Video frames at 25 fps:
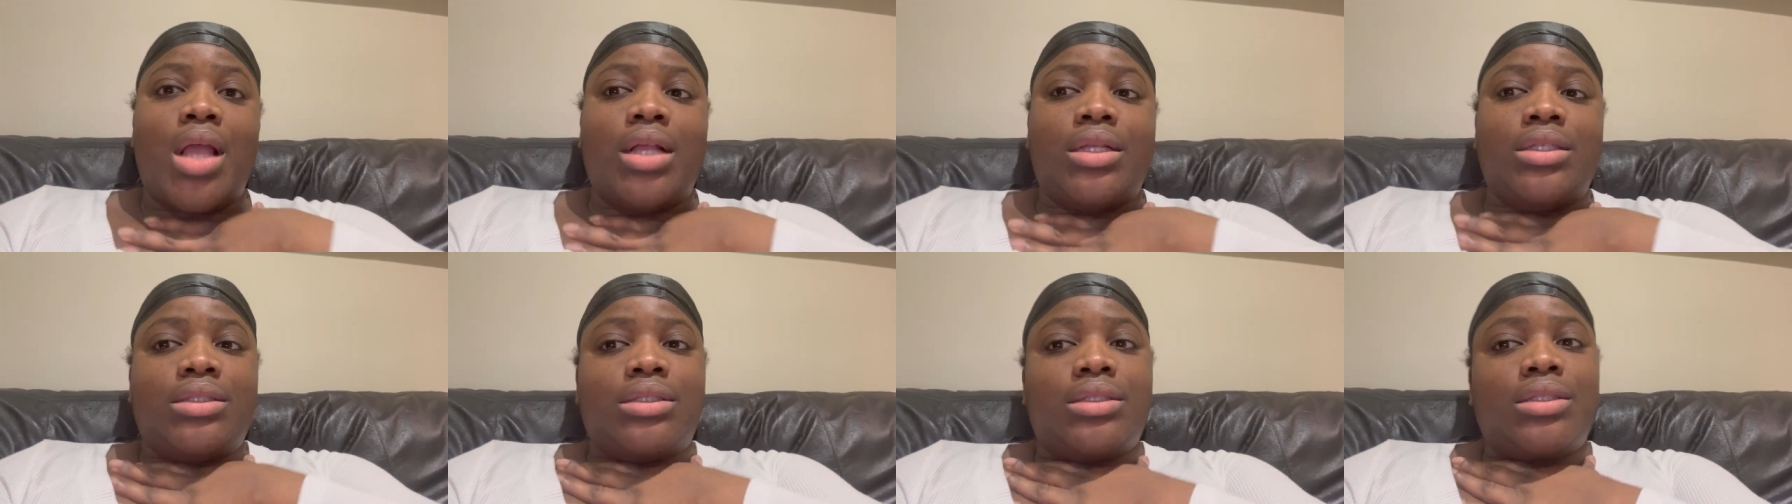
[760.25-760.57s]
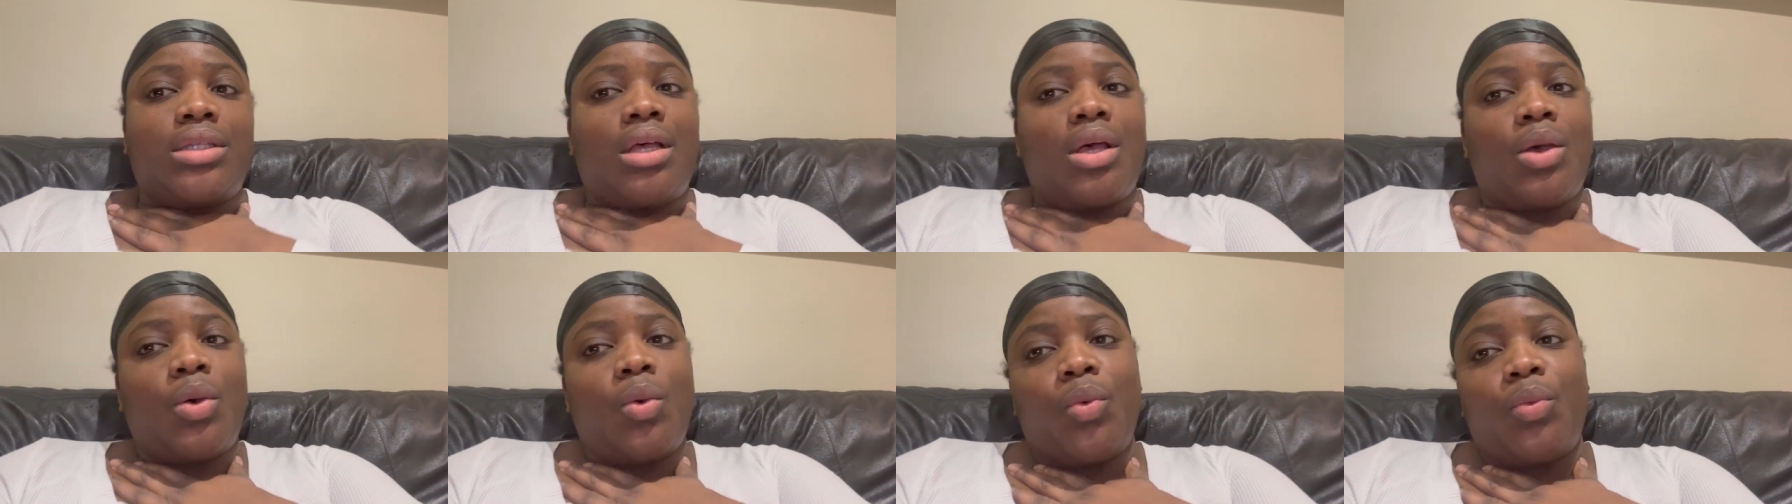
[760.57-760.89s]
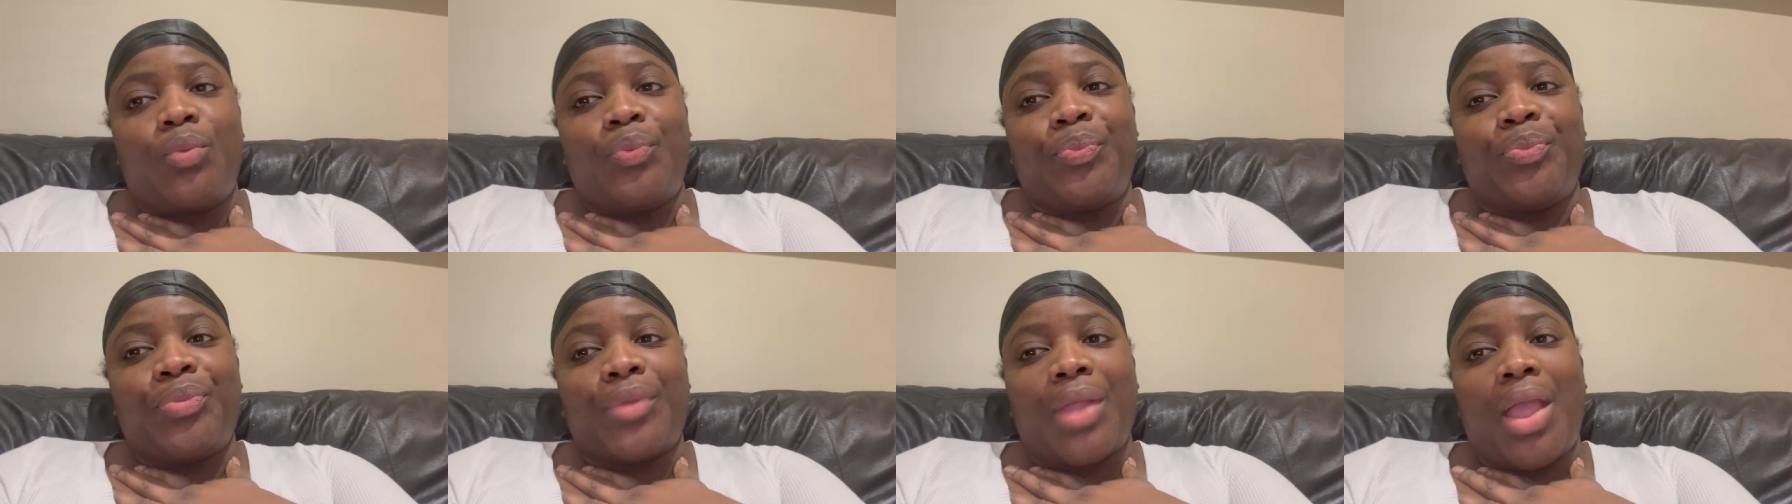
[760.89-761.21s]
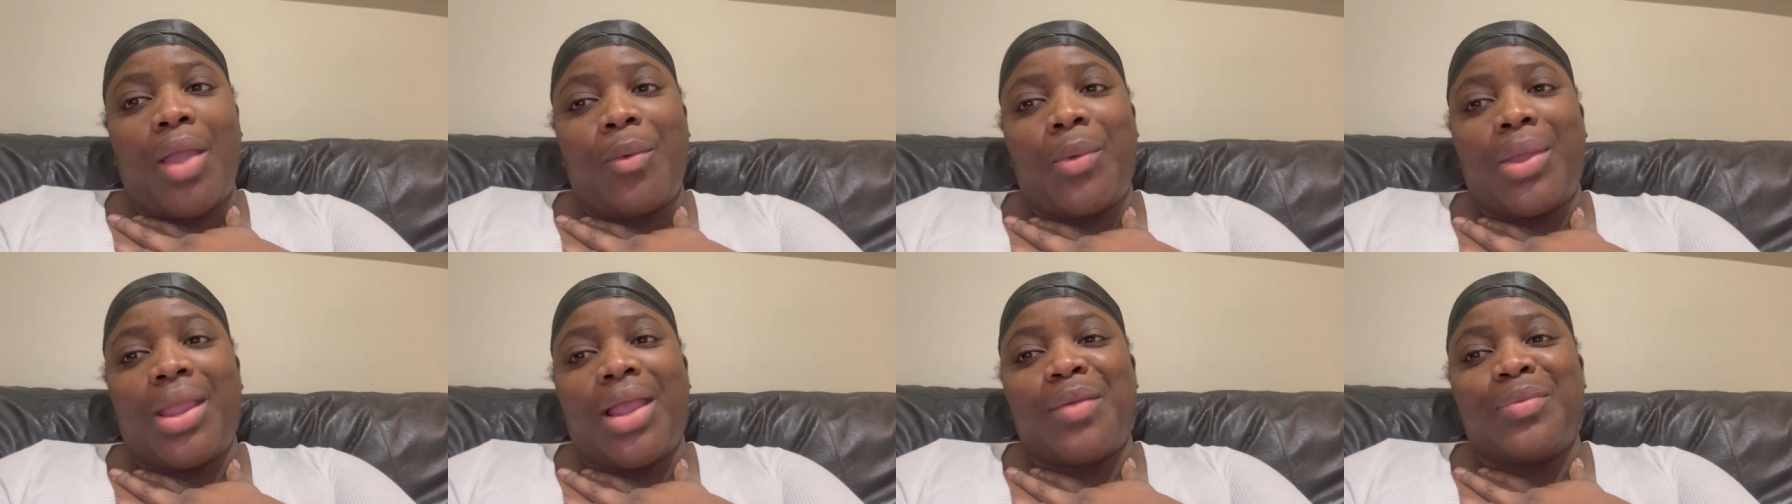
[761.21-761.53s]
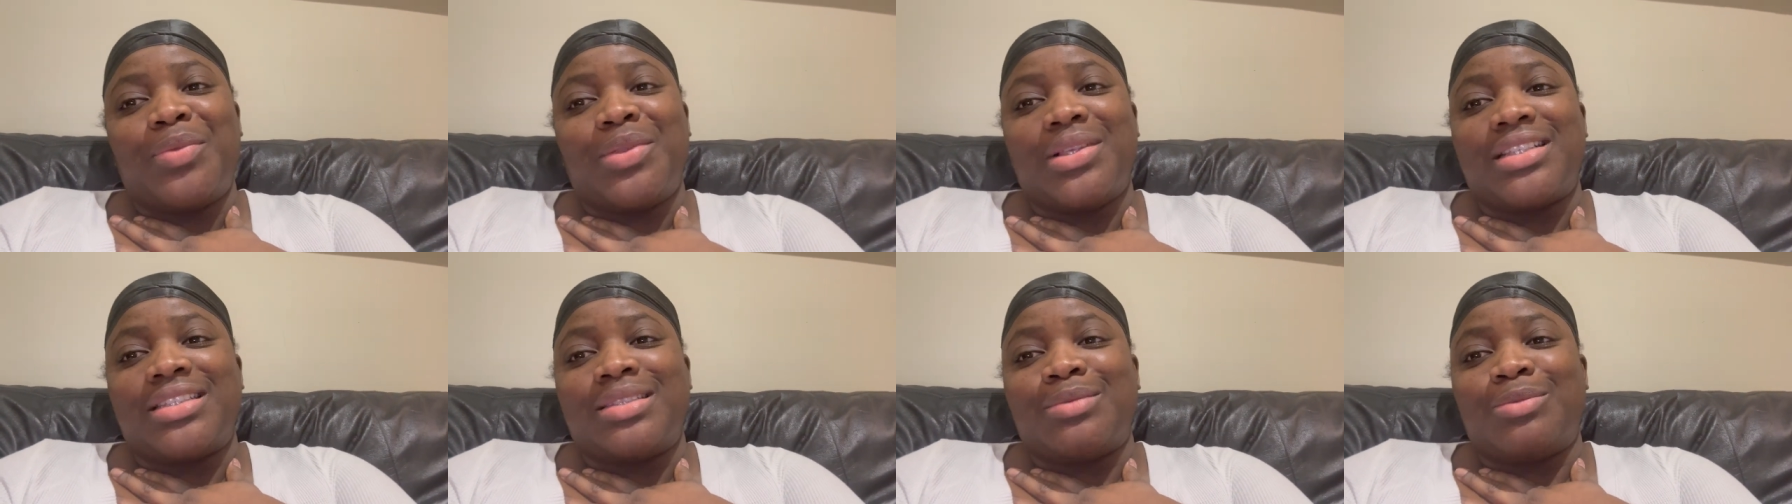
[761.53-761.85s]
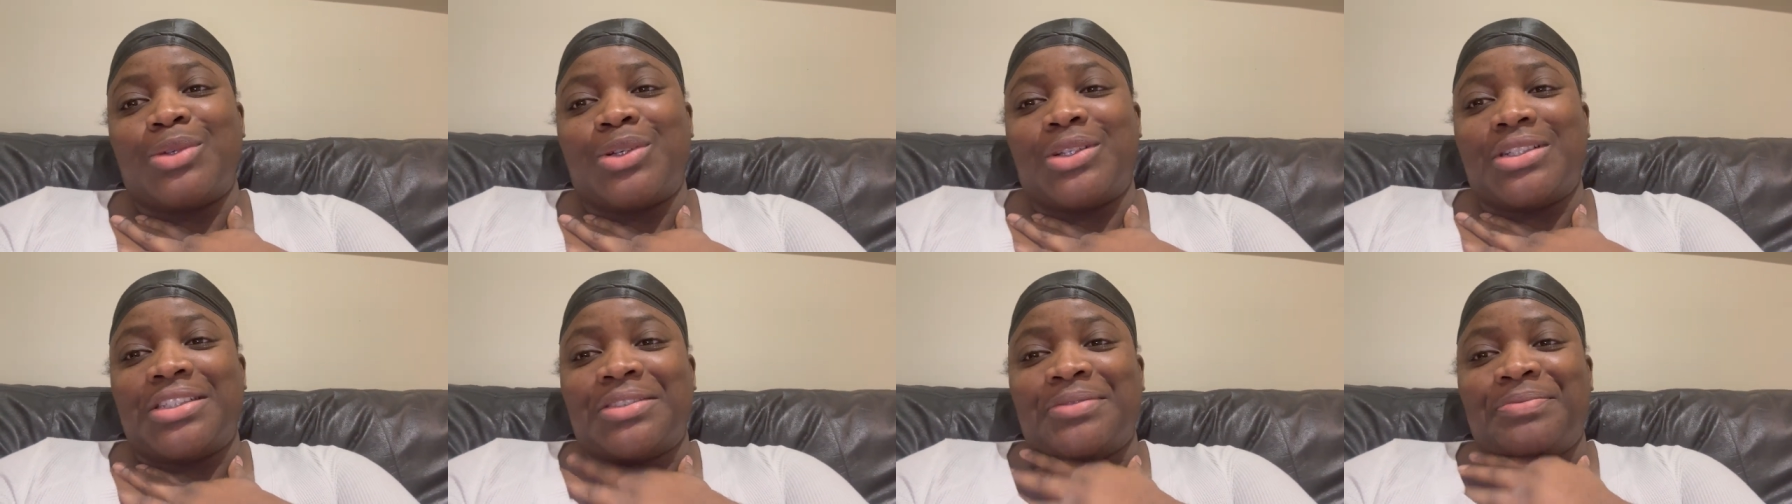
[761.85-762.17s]
So I wake up this
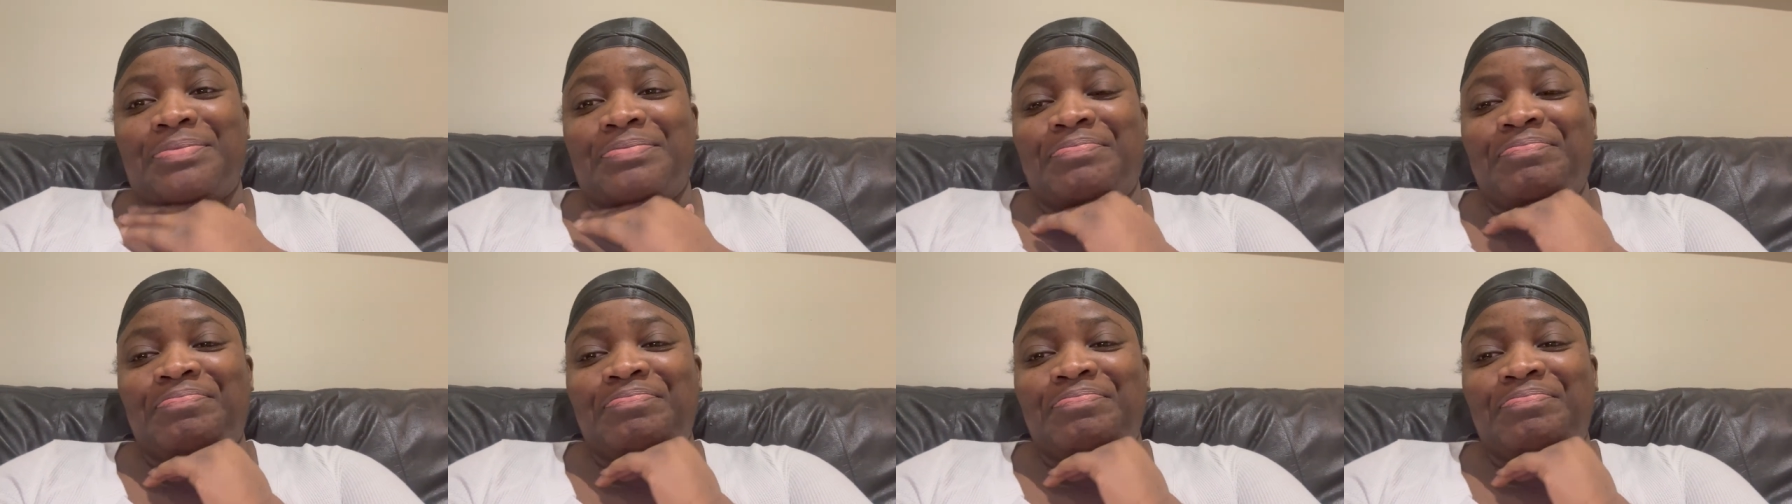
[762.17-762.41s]
morning